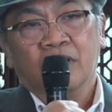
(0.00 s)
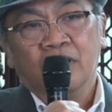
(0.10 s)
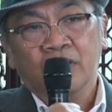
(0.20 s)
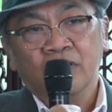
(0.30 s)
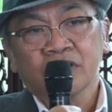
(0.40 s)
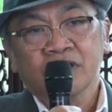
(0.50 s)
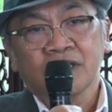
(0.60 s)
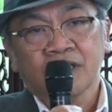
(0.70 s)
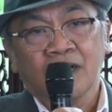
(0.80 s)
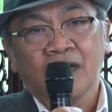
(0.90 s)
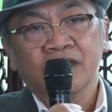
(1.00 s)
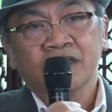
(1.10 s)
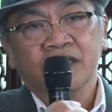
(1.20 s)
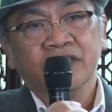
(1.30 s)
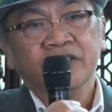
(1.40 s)
all
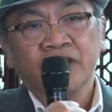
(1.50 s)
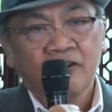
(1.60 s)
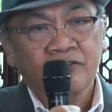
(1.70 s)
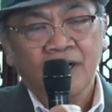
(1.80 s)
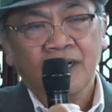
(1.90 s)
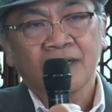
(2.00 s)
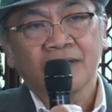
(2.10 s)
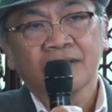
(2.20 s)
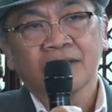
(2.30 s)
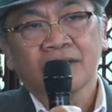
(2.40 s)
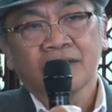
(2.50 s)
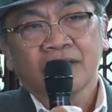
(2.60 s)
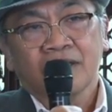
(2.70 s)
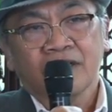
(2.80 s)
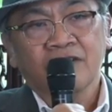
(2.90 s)
centralized in Java,
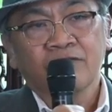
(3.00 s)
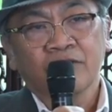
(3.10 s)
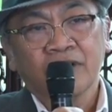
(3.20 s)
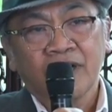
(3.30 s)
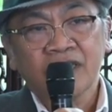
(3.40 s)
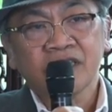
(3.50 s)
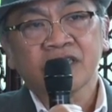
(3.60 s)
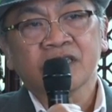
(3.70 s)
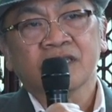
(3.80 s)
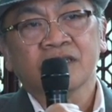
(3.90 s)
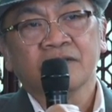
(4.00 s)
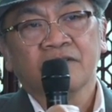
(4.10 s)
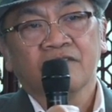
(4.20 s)
and the next